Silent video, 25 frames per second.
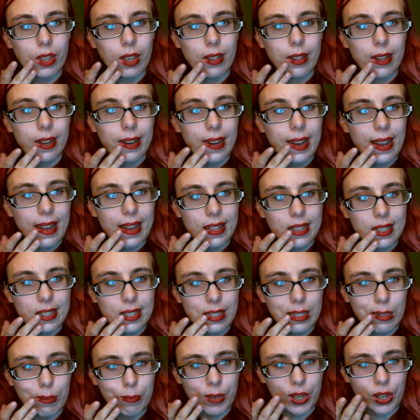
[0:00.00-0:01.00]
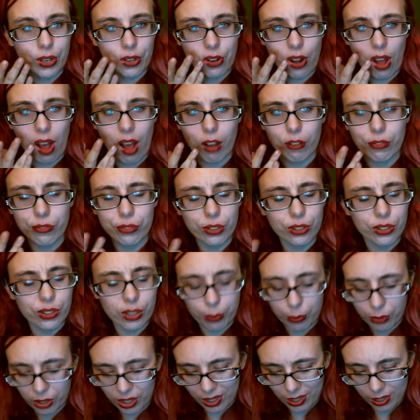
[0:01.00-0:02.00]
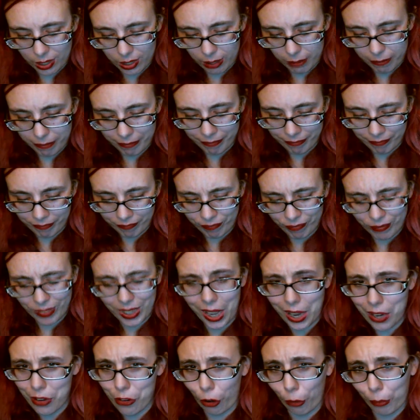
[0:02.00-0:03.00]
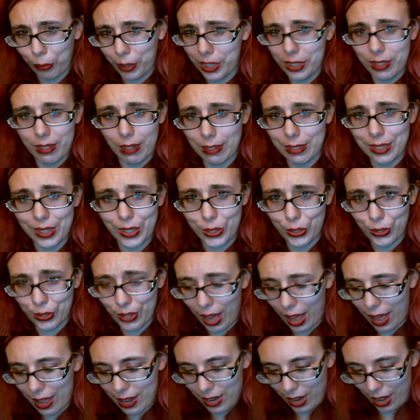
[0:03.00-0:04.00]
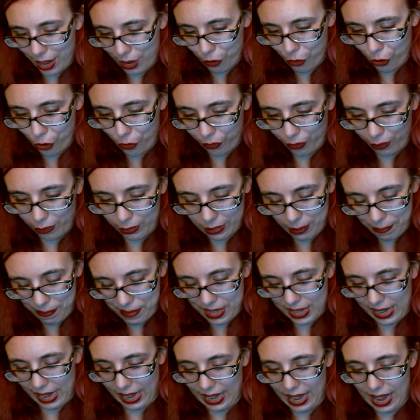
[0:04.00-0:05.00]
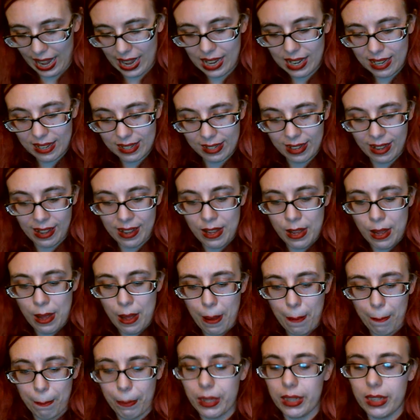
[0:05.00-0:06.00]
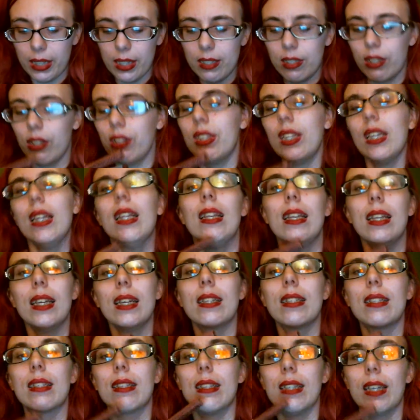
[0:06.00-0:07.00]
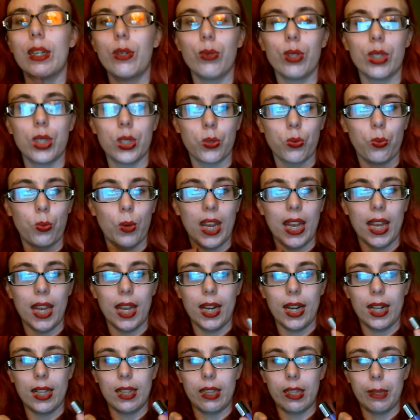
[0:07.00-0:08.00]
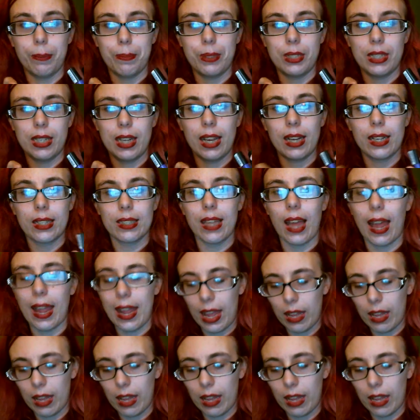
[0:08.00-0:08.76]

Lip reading: Like it's smeared off for some reason. It normally doesn't do that. I don't know if it was something I ate. But these are the NYX Liquid Suede lipsticks. I